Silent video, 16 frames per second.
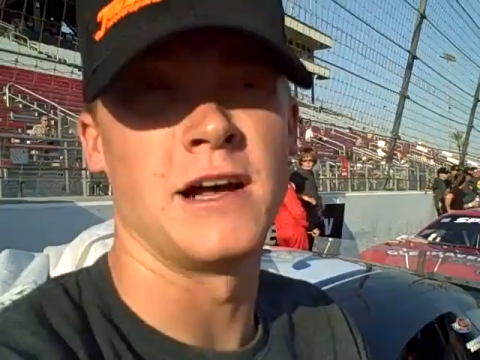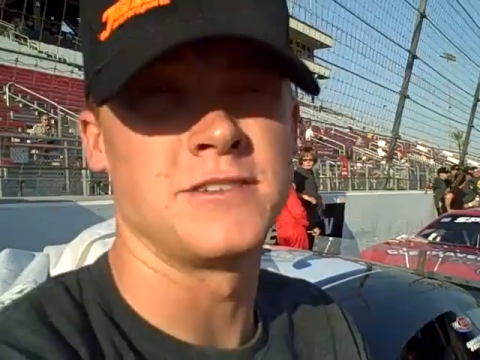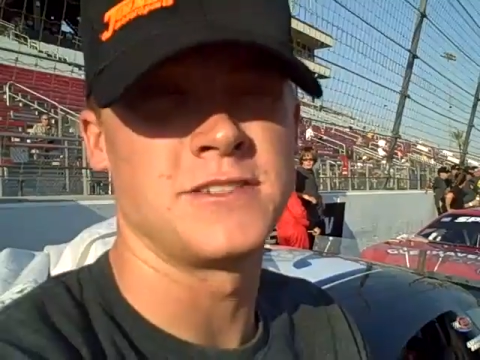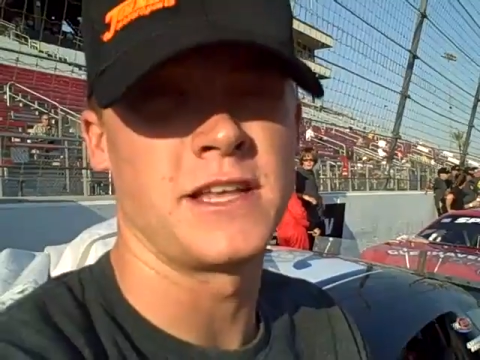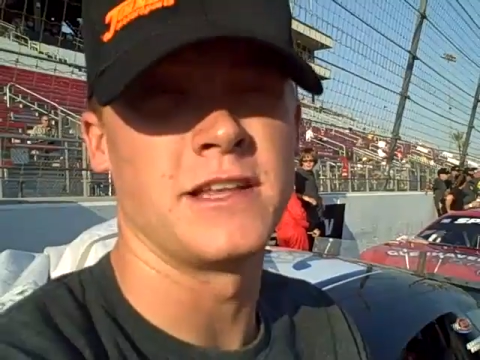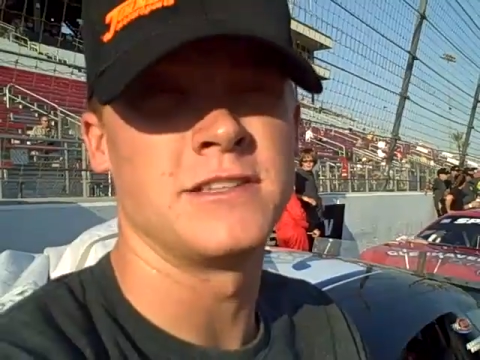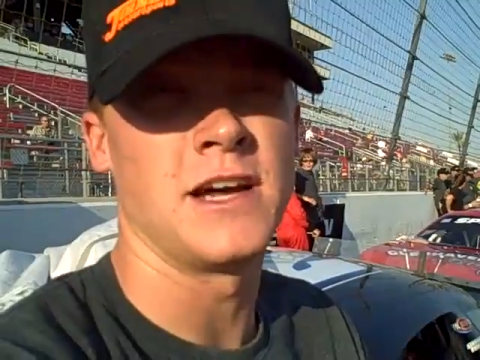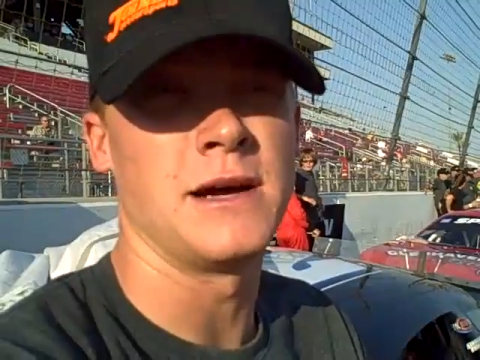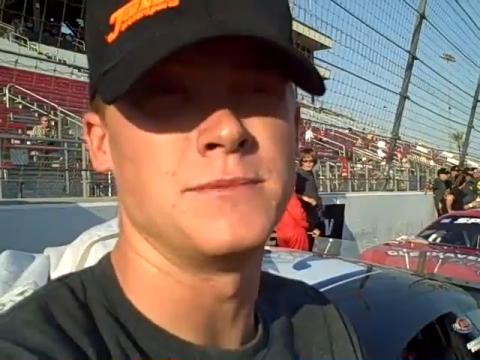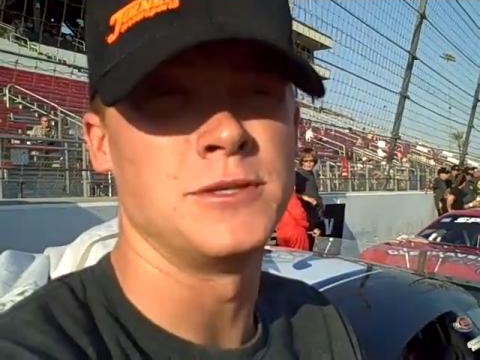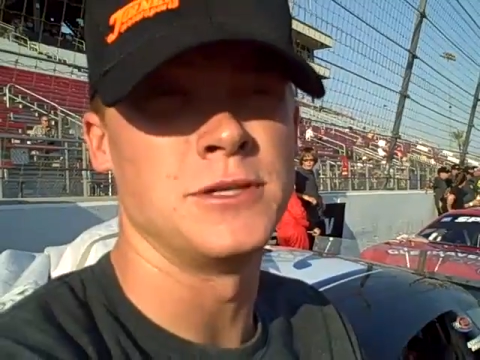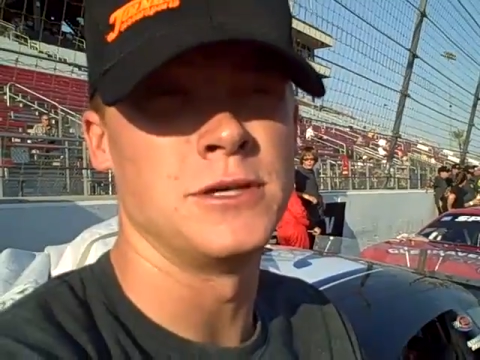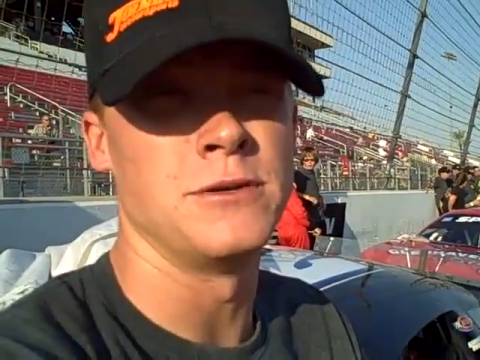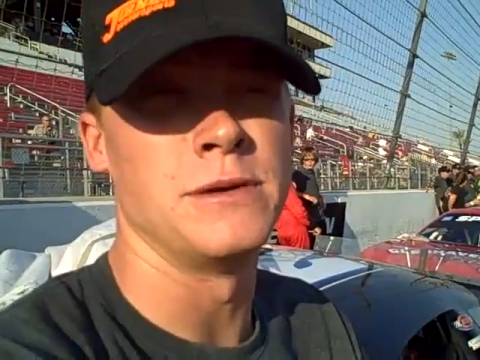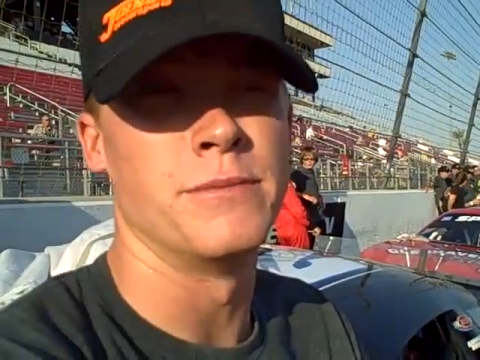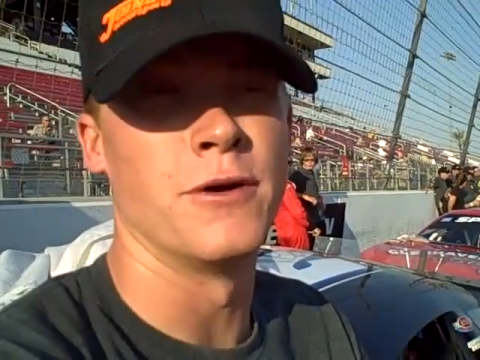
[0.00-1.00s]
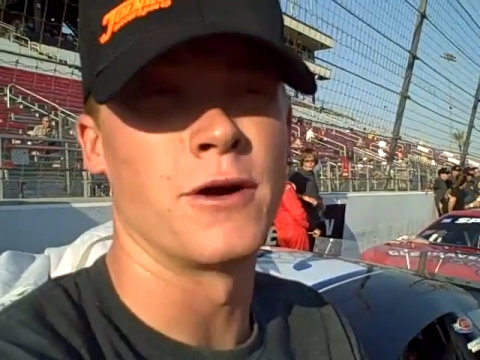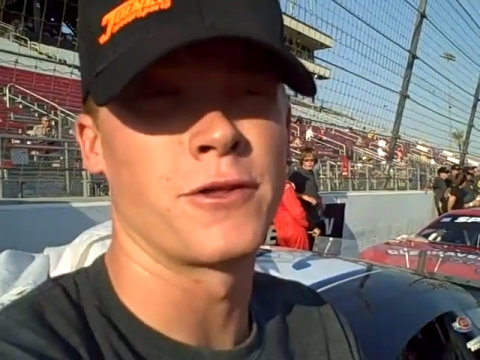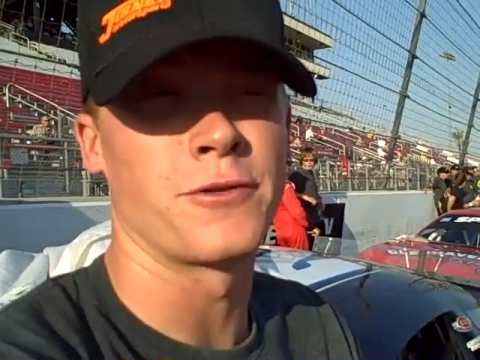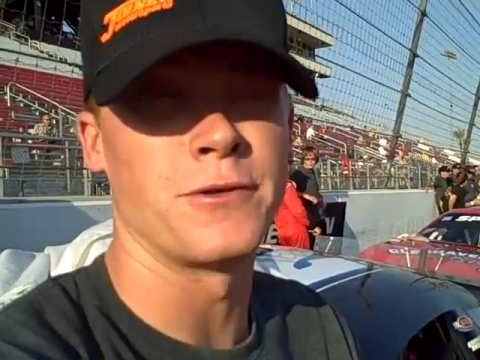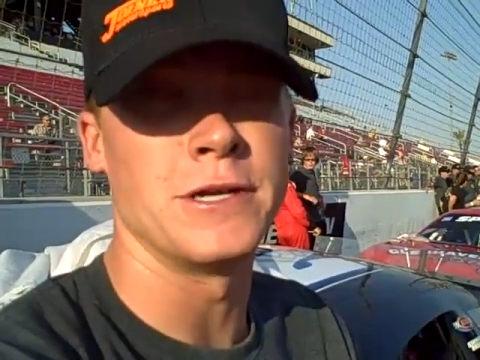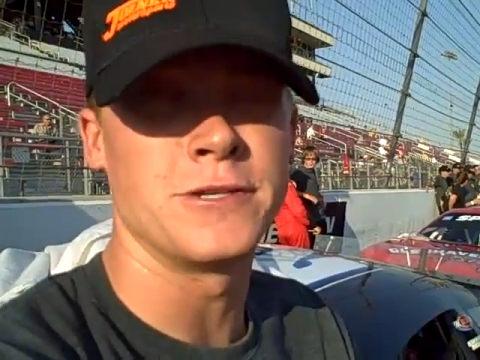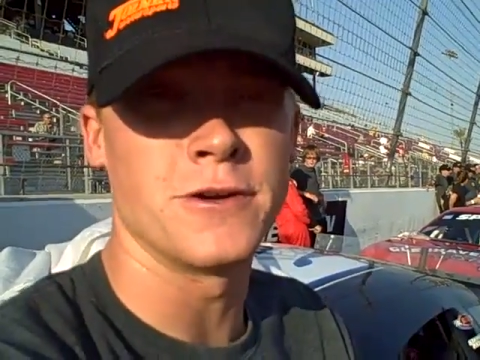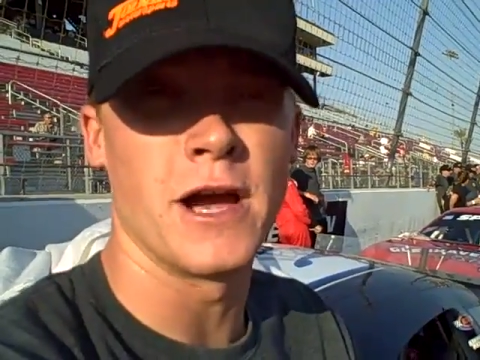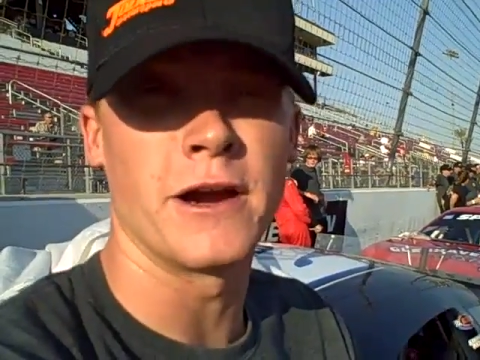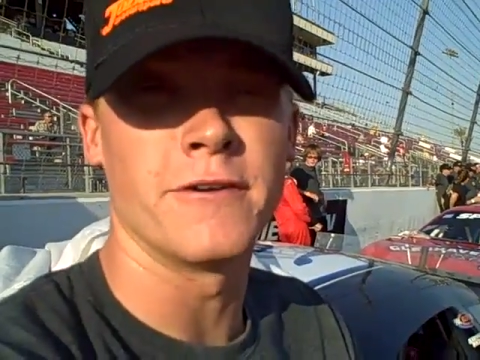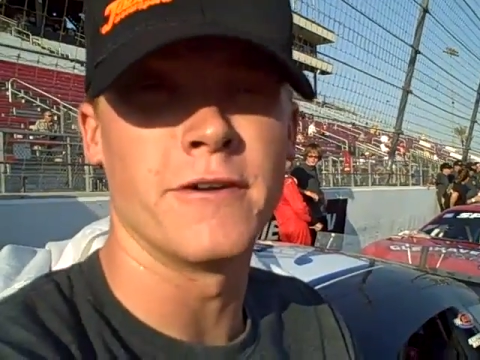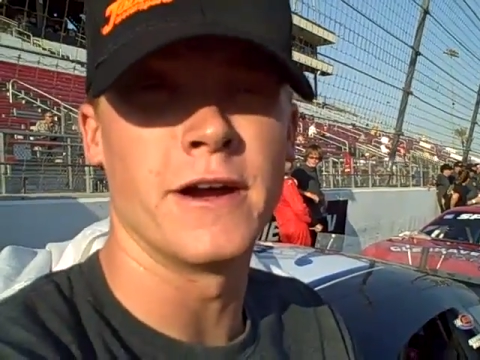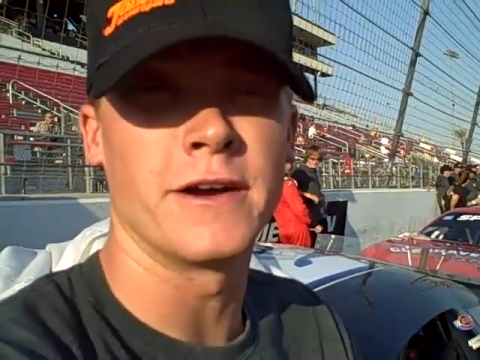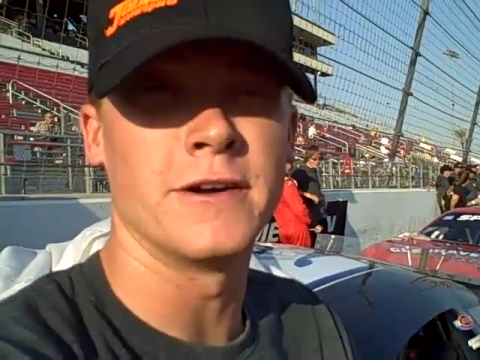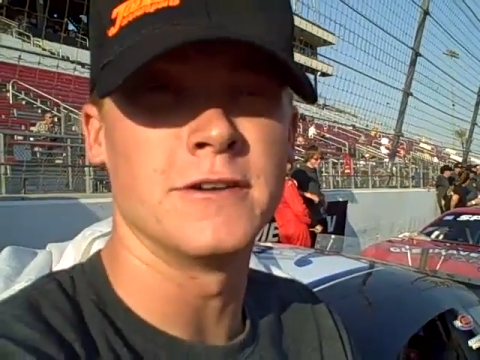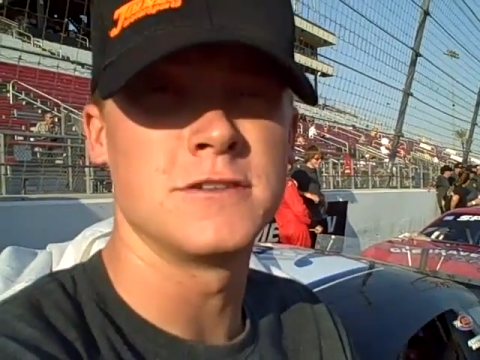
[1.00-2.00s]
outside the top two. We broke three track
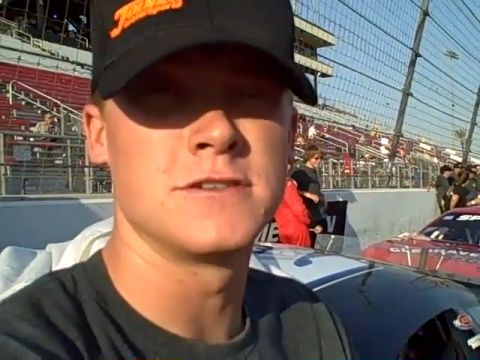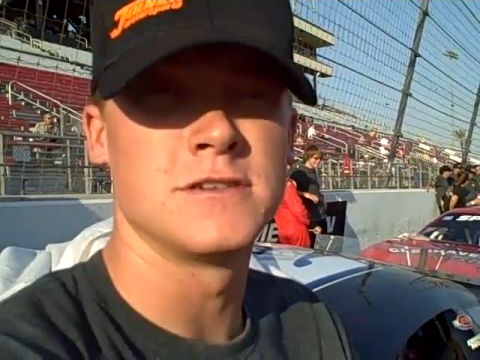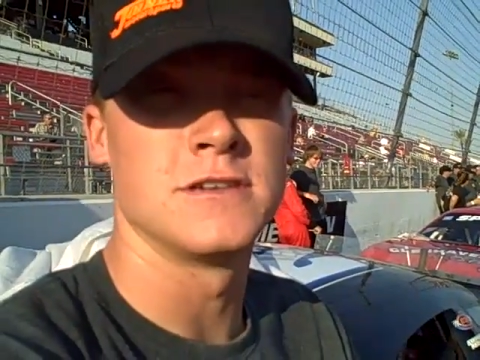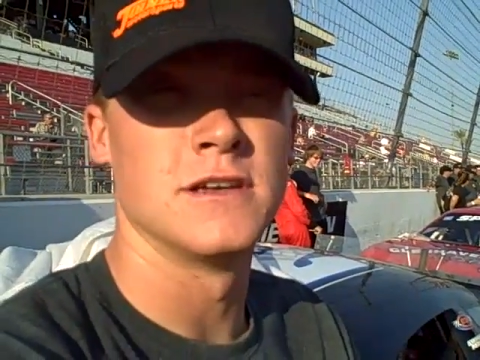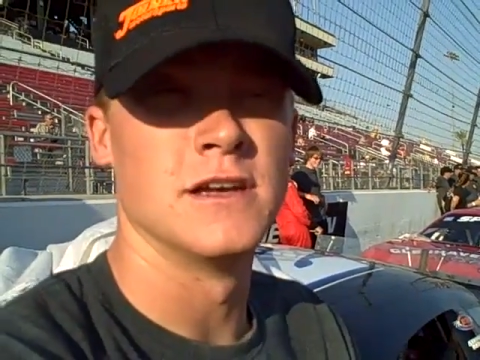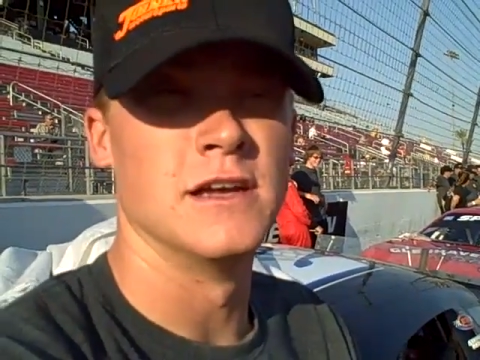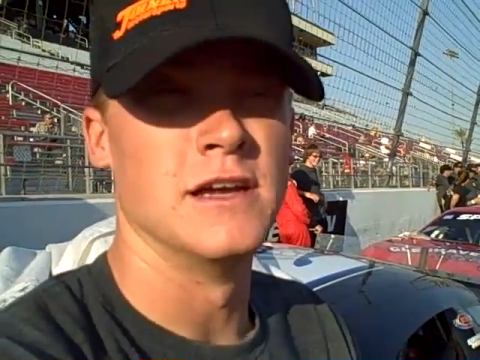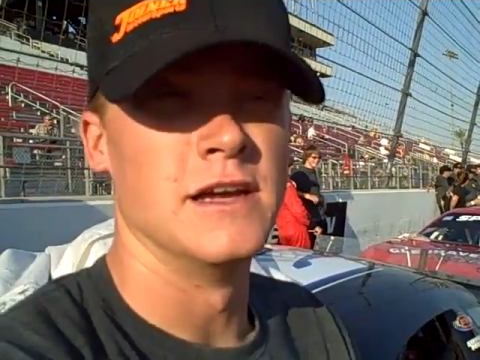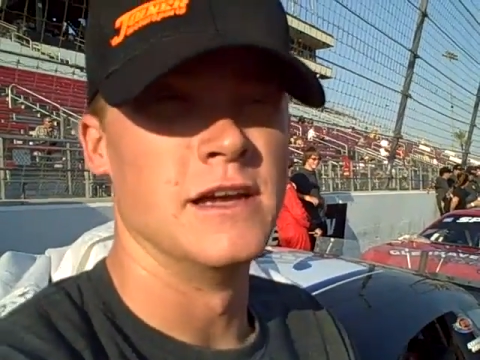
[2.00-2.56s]
records.